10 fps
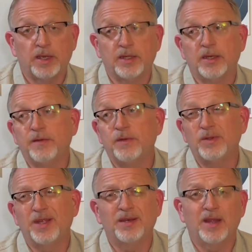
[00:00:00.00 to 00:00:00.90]
And if you
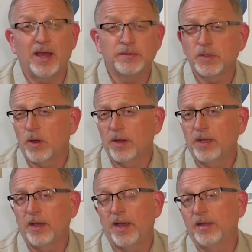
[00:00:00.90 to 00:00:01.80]
didn't, I'm
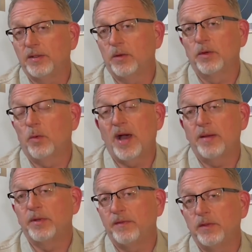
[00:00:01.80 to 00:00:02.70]
sorry. I don't know
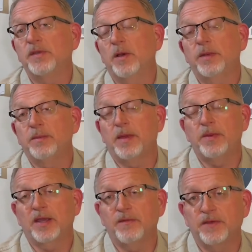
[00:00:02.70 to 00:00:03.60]
why. But if you tell me,
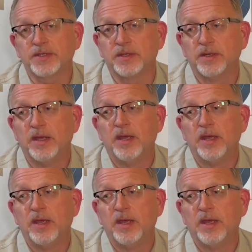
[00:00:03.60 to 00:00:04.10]
maybe I can fix it.